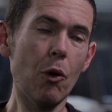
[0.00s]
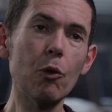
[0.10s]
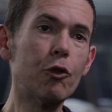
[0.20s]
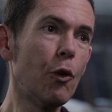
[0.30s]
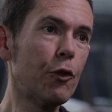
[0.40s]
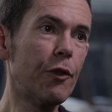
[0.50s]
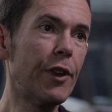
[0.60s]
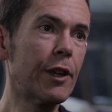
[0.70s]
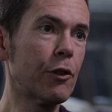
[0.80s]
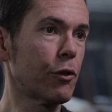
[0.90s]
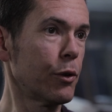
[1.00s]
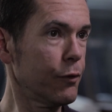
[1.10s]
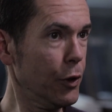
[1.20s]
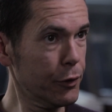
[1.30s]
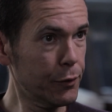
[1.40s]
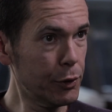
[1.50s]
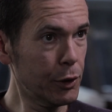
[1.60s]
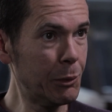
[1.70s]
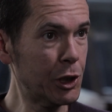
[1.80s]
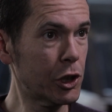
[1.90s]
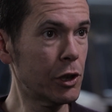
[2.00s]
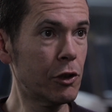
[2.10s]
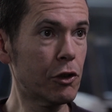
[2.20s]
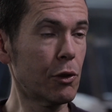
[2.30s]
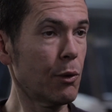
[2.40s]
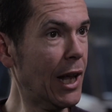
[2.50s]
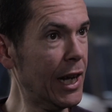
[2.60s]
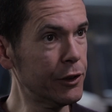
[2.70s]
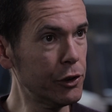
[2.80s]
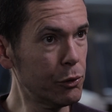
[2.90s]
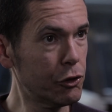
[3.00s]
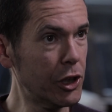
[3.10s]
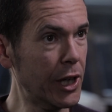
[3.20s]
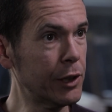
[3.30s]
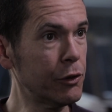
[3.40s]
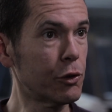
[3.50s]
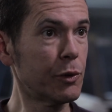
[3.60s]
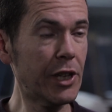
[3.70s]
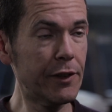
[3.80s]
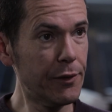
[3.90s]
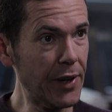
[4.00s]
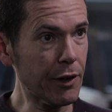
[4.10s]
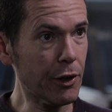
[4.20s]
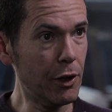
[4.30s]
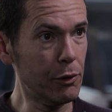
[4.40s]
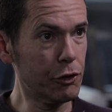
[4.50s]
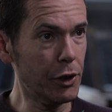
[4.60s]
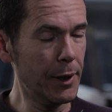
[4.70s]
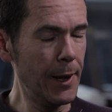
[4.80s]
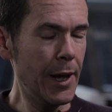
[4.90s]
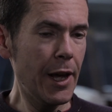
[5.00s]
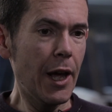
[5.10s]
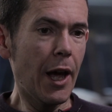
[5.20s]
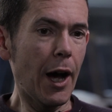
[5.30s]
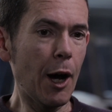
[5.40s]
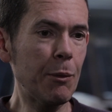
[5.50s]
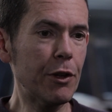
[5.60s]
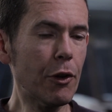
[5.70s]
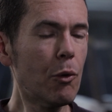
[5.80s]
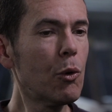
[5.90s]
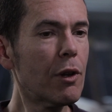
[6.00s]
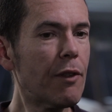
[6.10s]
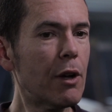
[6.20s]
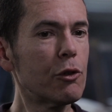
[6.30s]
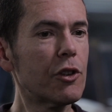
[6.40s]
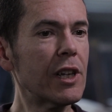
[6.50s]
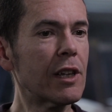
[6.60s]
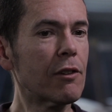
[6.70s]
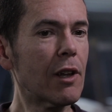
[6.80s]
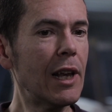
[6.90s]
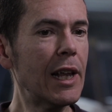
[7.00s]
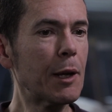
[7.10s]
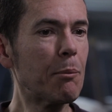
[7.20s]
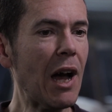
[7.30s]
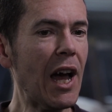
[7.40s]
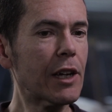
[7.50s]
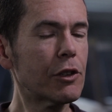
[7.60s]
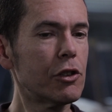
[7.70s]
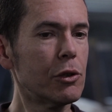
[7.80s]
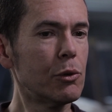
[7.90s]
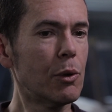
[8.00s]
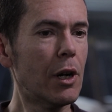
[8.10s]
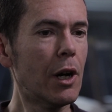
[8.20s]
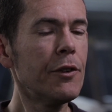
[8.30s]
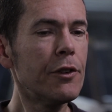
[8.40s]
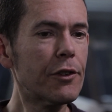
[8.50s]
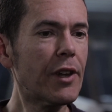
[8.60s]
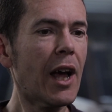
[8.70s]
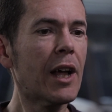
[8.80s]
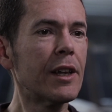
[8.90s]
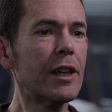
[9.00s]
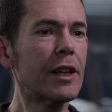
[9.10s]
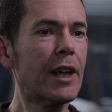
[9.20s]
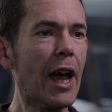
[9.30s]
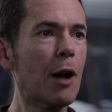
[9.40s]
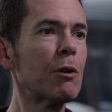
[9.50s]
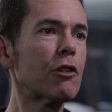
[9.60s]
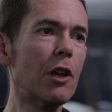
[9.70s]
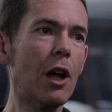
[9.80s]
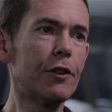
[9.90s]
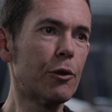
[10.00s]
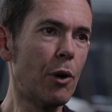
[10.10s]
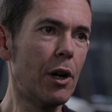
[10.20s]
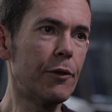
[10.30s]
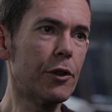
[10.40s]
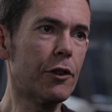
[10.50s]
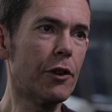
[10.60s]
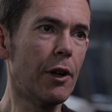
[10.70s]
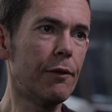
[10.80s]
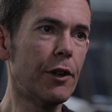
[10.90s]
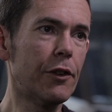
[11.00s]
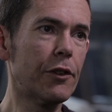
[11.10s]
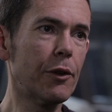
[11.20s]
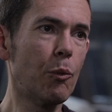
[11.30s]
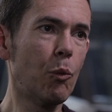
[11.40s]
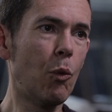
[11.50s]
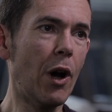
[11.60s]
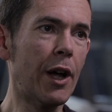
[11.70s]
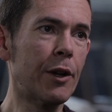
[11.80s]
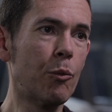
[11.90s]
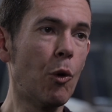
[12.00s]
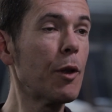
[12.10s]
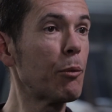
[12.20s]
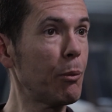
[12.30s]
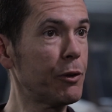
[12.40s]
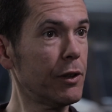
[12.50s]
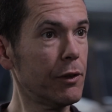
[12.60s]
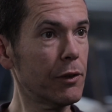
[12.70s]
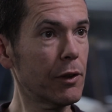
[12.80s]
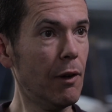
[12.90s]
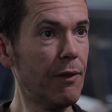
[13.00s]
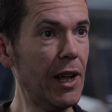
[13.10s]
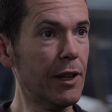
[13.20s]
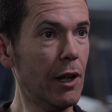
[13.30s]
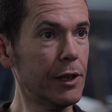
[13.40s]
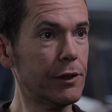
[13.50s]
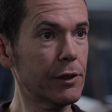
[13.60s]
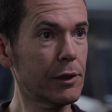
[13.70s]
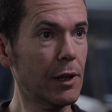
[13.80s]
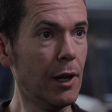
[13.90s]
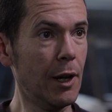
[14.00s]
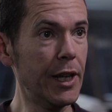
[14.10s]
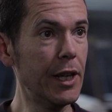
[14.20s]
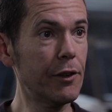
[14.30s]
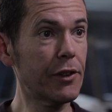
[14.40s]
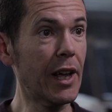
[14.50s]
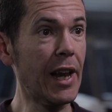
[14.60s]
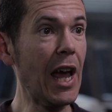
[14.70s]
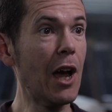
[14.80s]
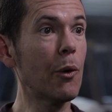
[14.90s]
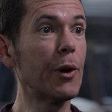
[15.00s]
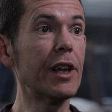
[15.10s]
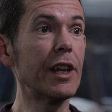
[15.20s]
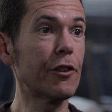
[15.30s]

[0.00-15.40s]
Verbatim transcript: all sorts of things, through fossil fuel emissions, through land use change, through intensive agriculture. Um, so all of those things link back to understanding how much light arrives at the surface and what the properties of that light uh, is and how it